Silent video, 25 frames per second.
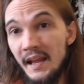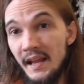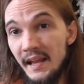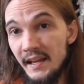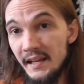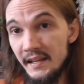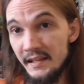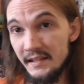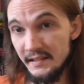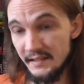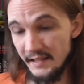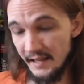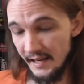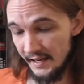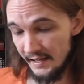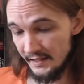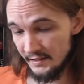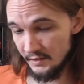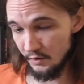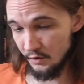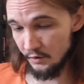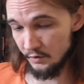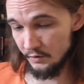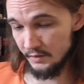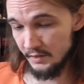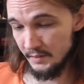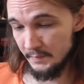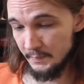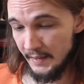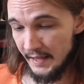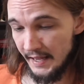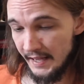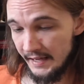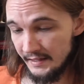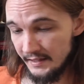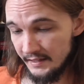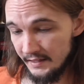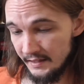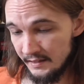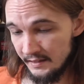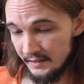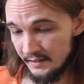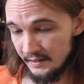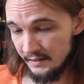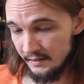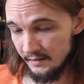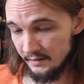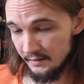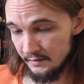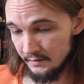It says on the back
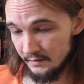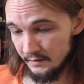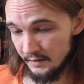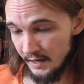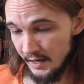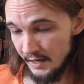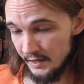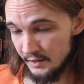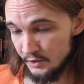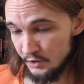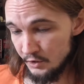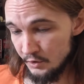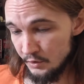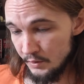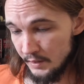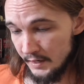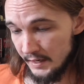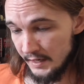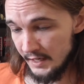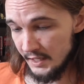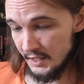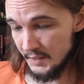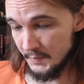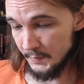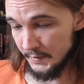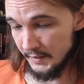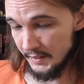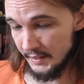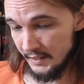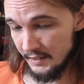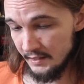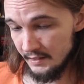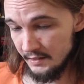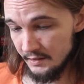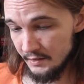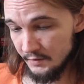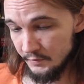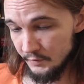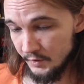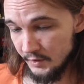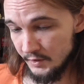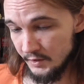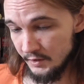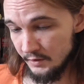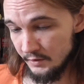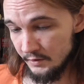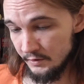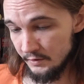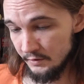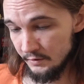here, a new age begins for the
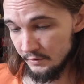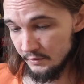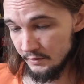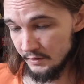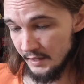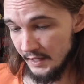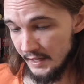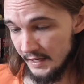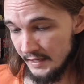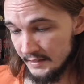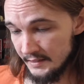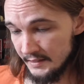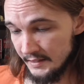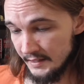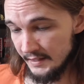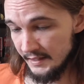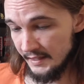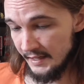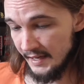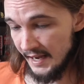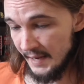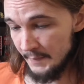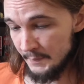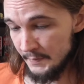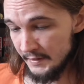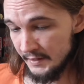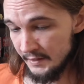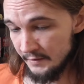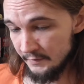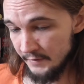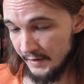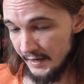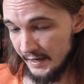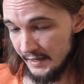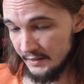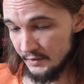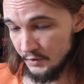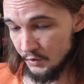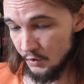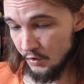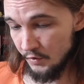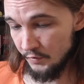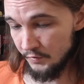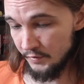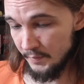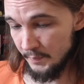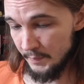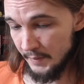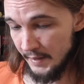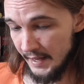Turtles as the epic events
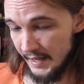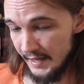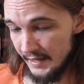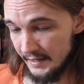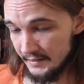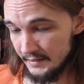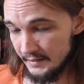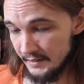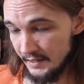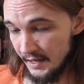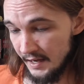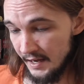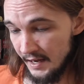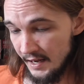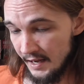of the past